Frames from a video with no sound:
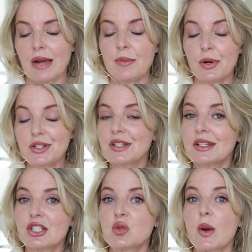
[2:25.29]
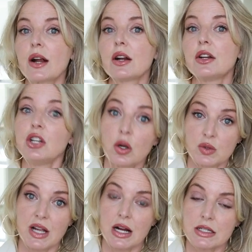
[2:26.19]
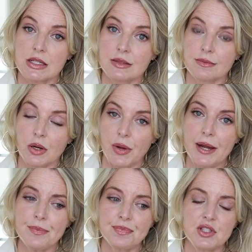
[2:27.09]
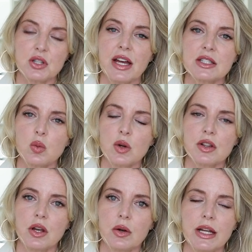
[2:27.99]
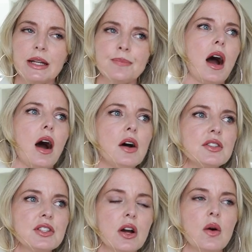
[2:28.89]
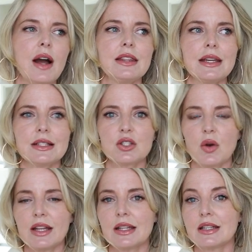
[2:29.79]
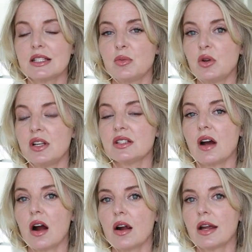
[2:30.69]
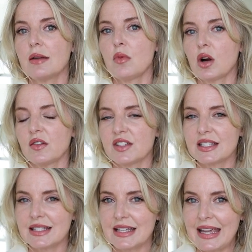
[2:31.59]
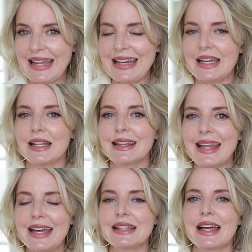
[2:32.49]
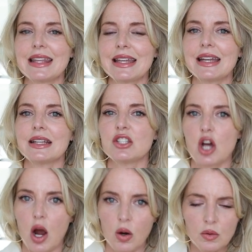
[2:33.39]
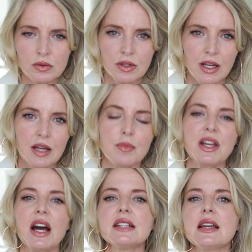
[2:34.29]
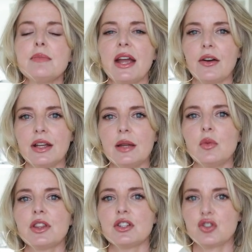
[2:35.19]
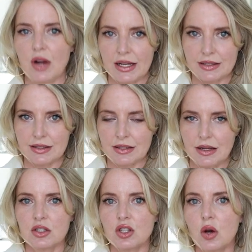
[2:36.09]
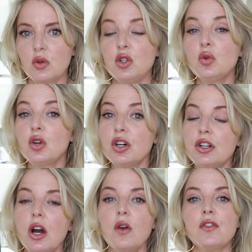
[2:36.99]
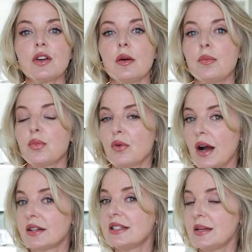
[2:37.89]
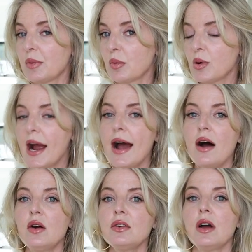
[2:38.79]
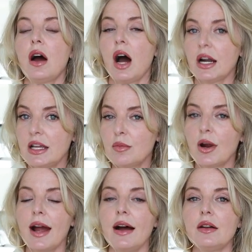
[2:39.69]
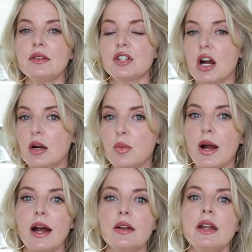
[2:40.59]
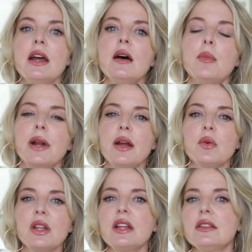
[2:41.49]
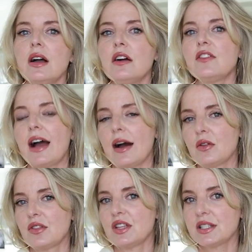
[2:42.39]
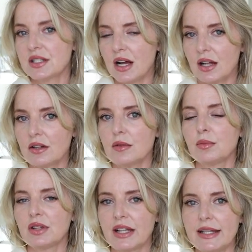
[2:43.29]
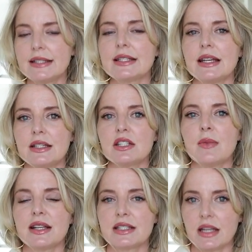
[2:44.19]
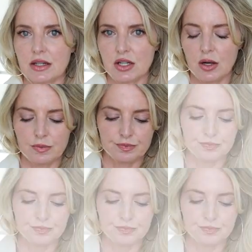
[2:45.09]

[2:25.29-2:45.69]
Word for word: I personally just wear no socks. Okay, so that's worth noting. Also, I think it's great that these booties are in more of a skin leg lengthening tone because I'm pairing them with a dress. So you could go for a, a deeper brown, honey brown, dark brown, but I really love how this color blends into my skin tone.